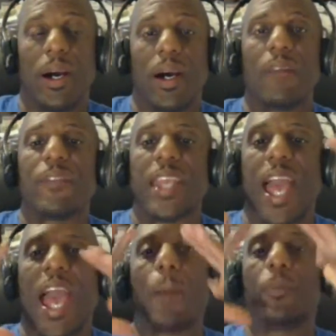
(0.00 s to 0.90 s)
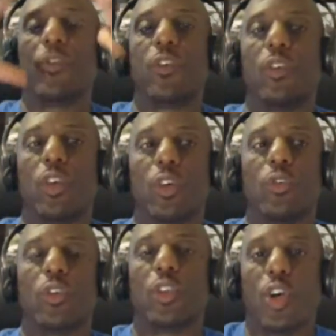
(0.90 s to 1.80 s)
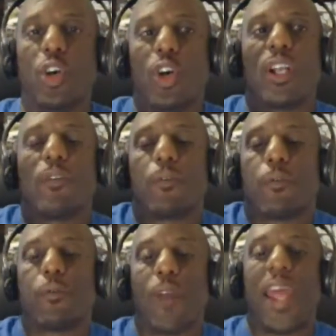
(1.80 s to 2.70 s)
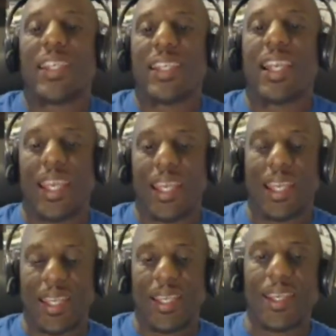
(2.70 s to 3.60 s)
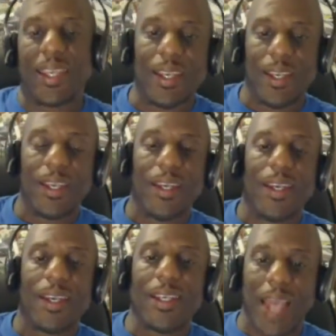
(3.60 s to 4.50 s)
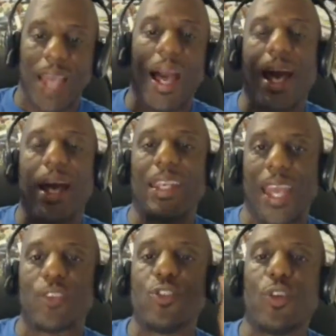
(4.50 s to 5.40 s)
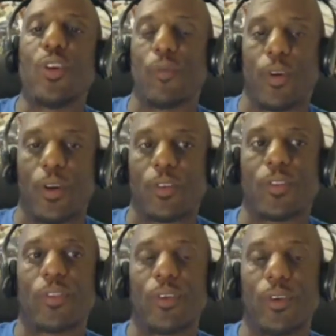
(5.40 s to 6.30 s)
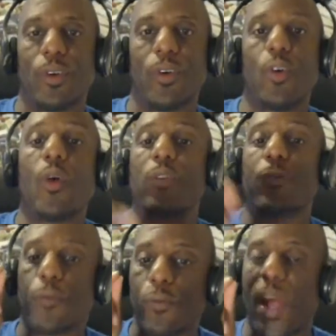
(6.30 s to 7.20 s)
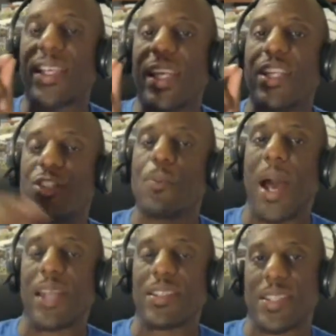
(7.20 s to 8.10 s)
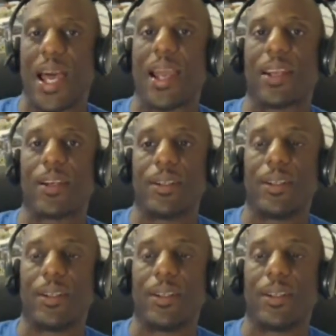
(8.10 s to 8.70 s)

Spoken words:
of the absolute good, friendly God and universe who is friendly to my desire.